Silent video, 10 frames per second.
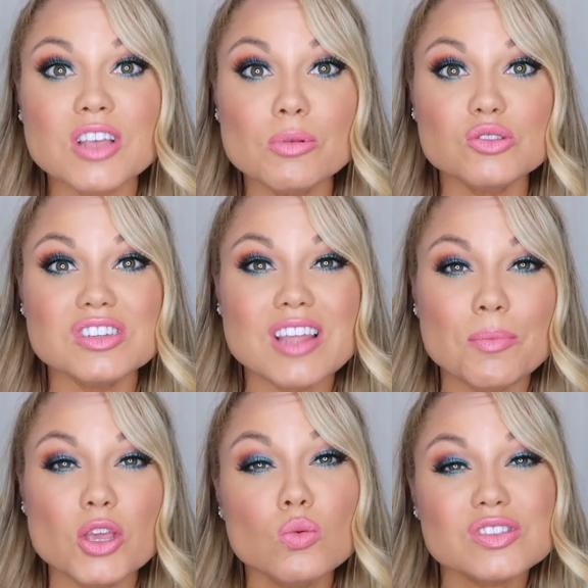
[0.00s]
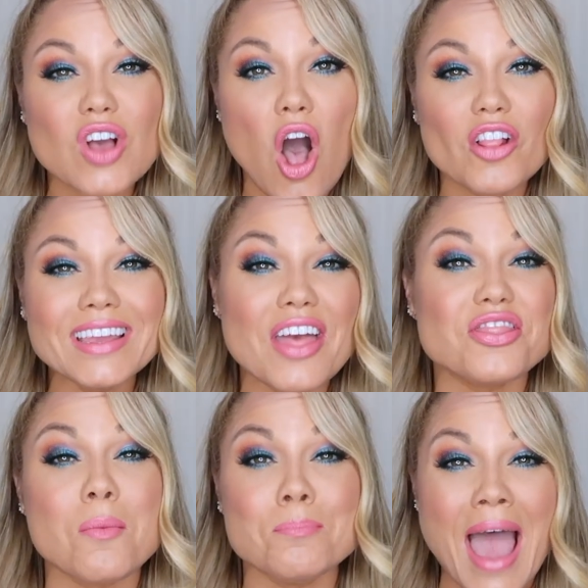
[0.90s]
WCW was calling
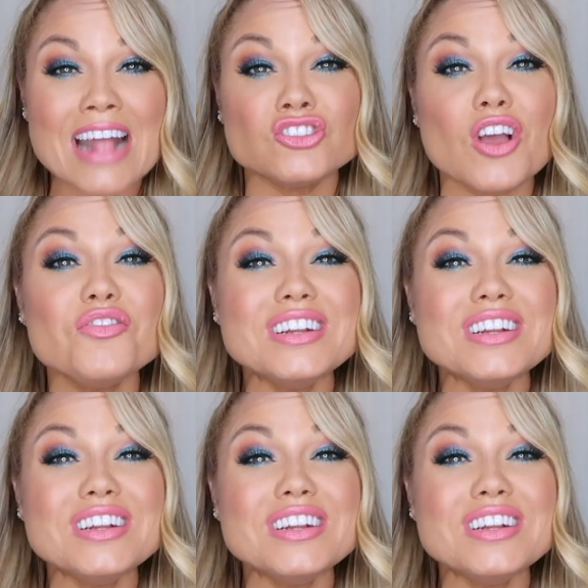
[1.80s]
the match of the